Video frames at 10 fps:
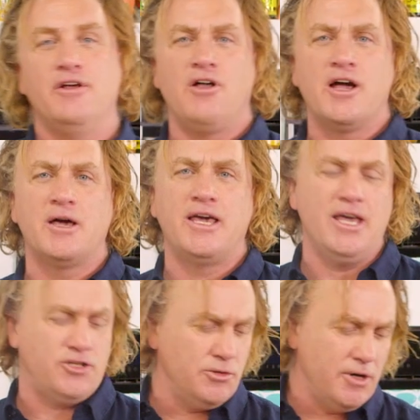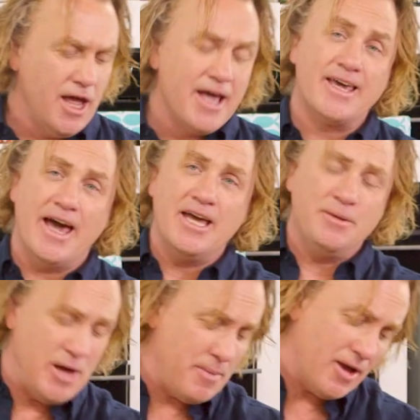you like a kick to it,
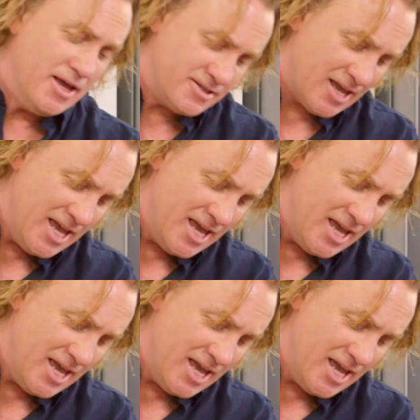cayenne pepper is